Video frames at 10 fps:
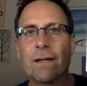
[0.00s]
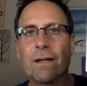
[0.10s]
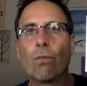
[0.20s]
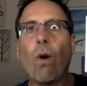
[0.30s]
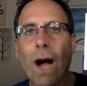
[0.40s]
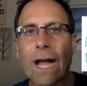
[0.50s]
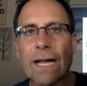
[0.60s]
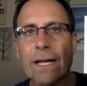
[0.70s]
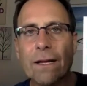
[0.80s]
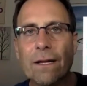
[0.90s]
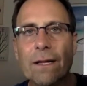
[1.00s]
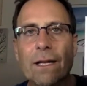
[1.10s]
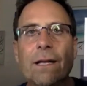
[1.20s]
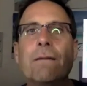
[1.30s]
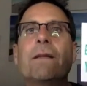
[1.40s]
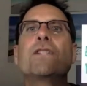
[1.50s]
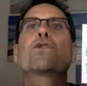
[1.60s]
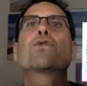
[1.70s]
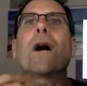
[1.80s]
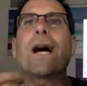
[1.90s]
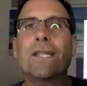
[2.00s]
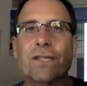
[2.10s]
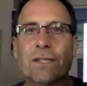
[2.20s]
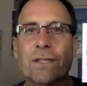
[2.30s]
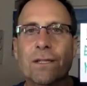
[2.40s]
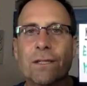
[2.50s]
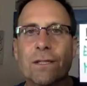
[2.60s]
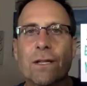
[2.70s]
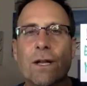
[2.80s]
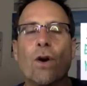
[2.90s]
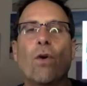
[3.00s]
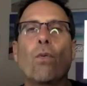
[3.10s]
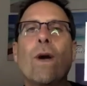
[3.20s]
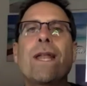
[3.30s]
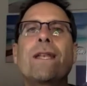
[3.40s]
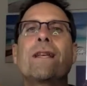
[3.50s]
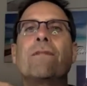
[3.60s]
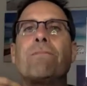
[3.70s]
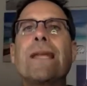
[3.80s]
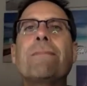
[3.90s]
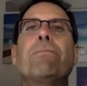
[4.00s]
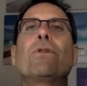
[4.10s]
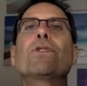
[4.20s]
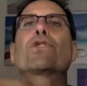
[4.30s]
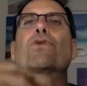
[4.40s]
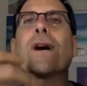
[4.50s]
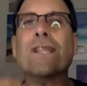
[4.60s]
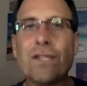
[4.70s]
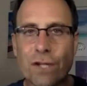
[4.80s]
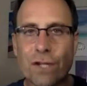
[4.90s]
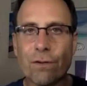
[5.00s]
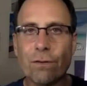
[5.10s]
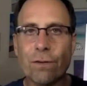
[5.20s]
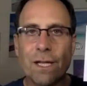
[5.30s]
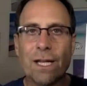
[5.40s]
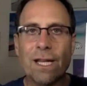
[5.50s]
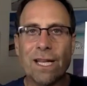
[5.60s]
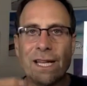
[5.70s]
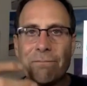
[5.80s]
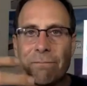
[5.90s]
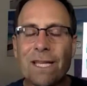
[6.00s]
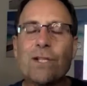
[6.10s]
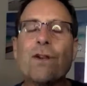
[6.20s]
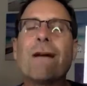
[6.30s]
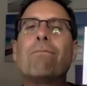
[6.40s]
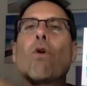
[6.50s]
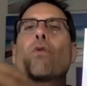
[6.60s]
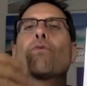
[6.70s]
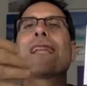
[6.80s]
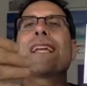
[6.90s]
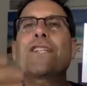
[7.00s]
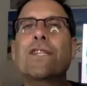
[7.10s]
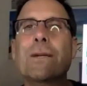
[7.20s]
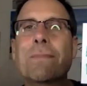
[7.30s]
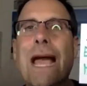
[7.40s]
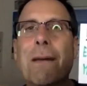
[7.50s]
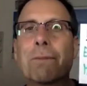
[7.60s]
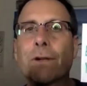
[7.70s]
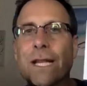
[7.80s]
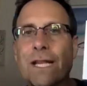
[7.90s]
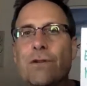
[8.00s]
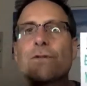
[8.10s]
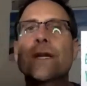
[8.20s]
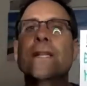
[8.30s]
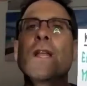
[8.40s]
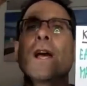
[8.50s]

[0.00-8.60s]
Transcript: Why? Trust. When people trust you, it means you have more relationship capital, and you can